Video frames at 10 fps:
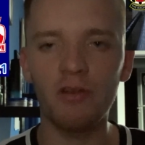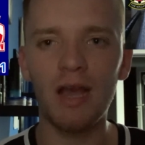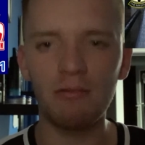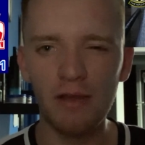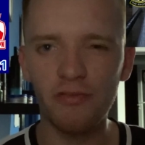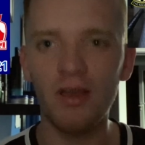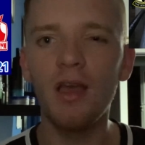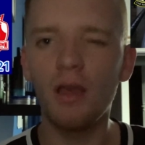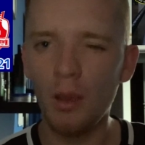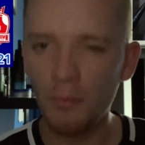However,
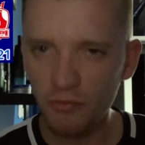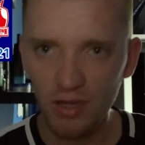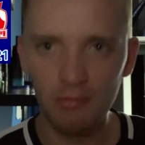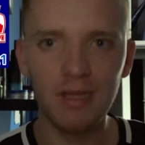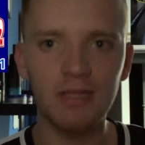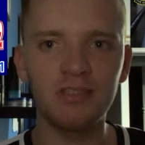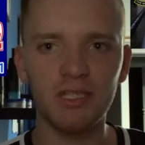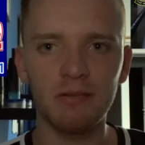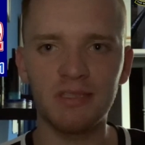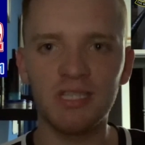hopefully we can
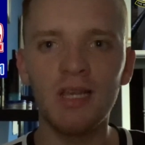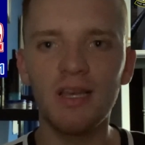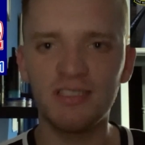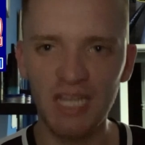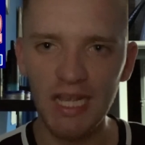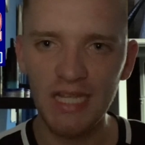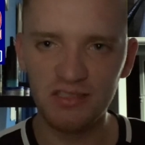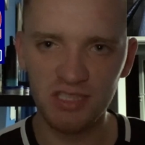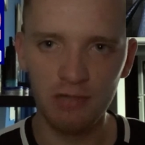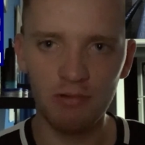do it the
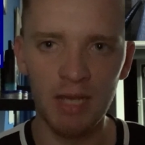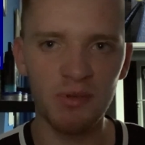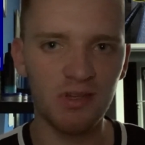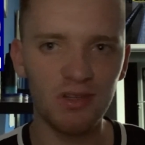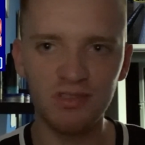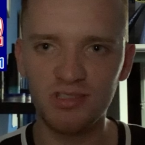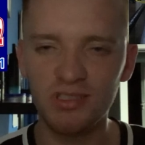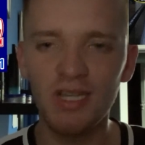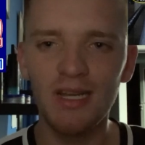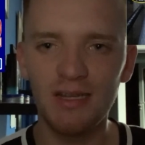easier way because
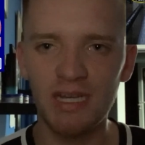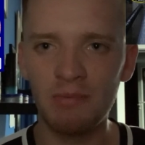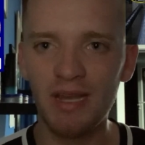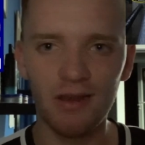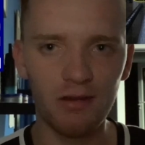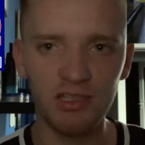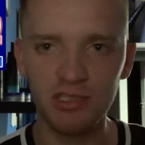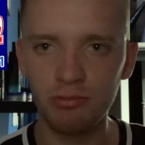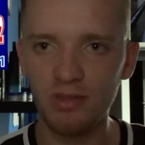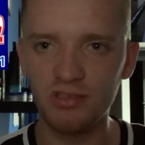my heart
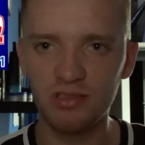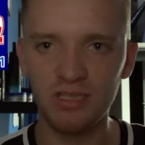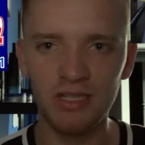was,